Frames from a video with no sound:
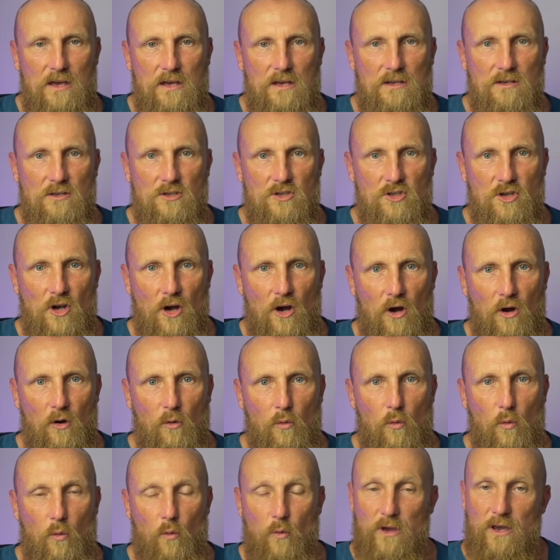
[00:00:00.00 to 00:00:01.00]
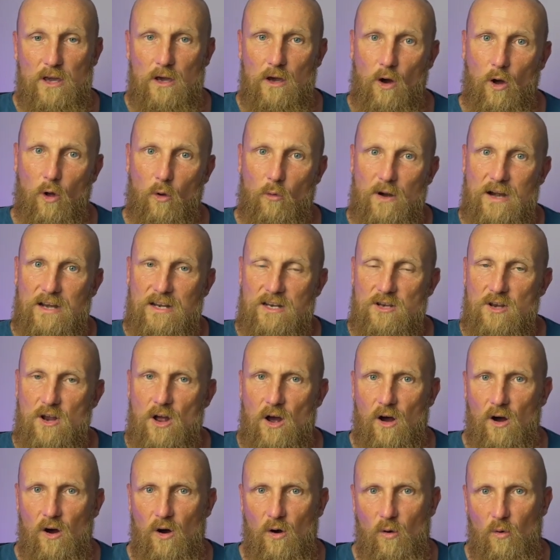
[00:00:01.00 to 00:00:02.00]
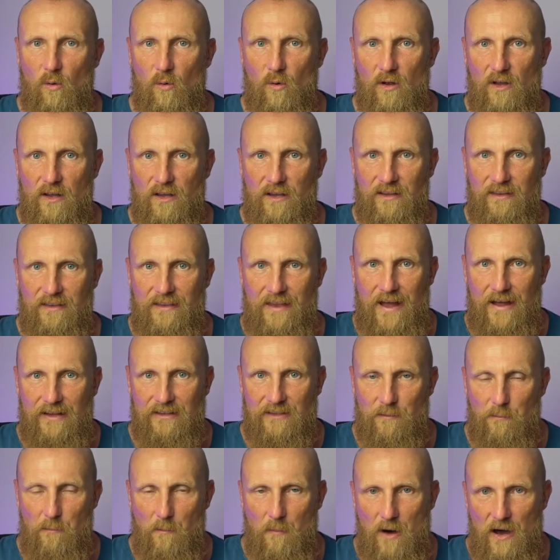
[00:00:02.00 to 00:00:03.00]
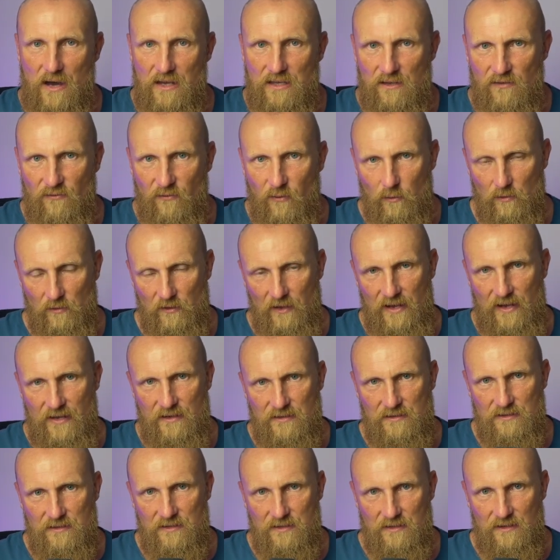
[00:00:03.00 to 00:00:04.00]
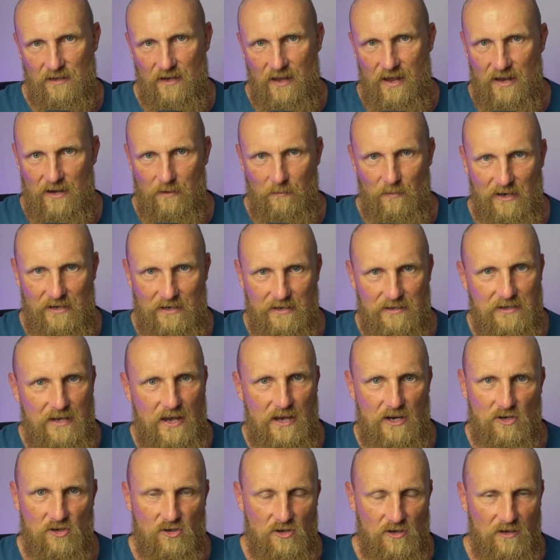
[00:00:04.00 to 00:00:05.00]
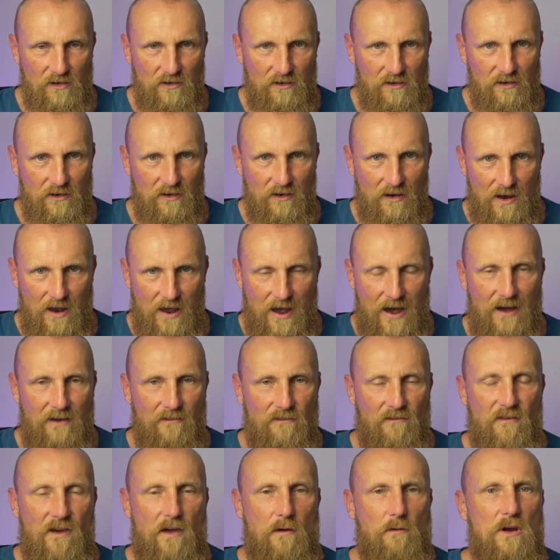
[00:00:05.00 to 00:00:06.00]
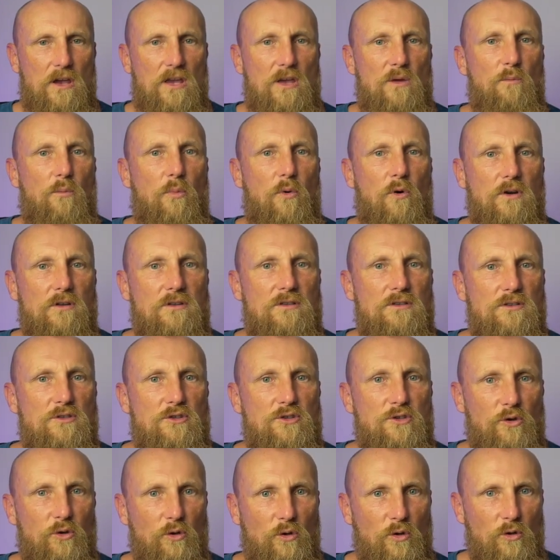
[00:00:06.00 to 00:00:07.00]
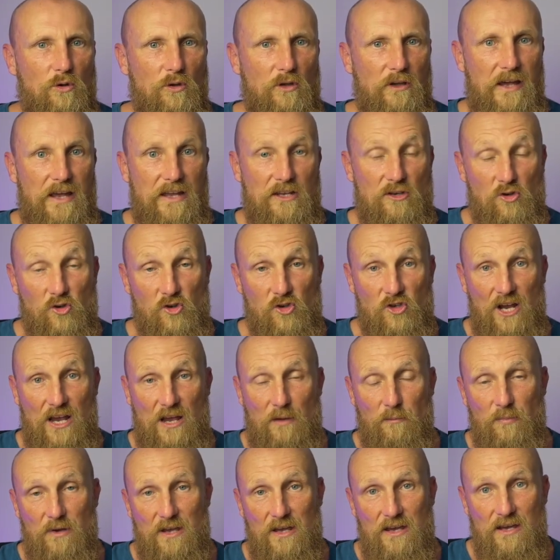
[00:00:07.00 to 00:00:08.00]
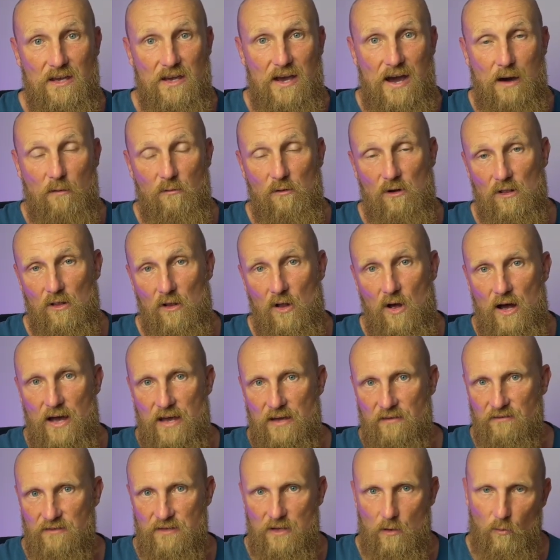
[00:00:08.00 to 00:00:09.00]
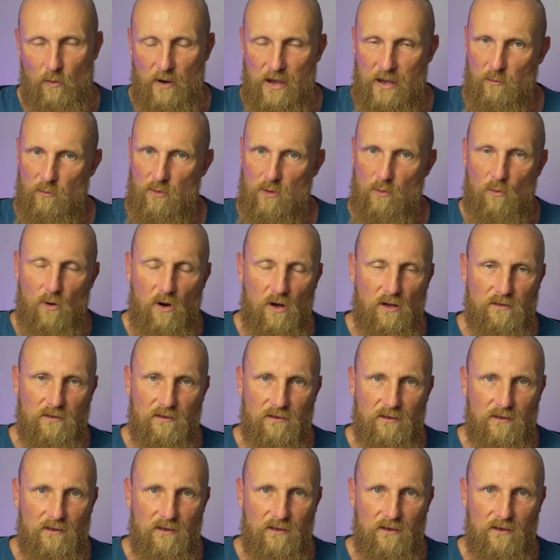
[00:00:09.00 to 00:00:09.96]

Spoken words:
So we already know that the mindfulness and meditation are very important tool in shaping our life the way we want.